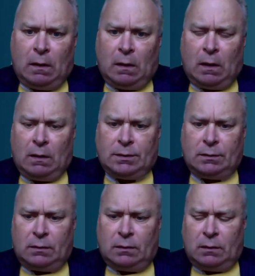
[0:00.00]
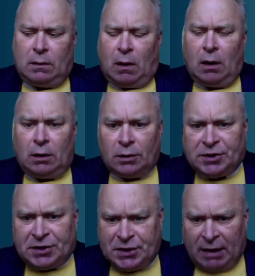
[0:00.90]
uh, Article
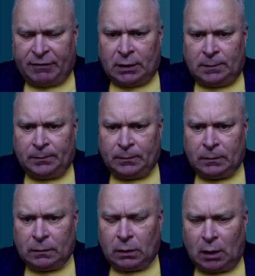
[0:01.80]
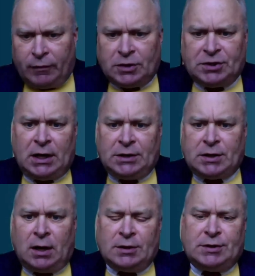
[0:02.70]
7 of our state's
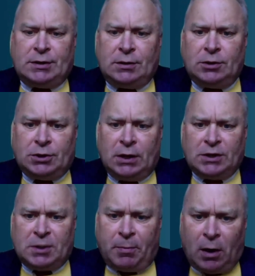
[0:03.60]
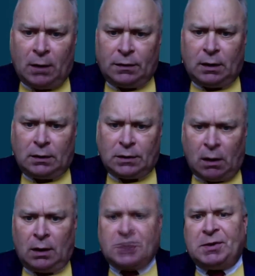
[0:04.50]
constitution is the part that
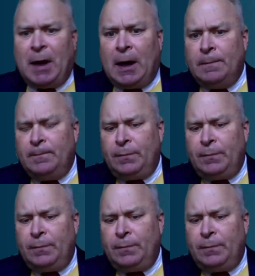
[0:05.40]
talks about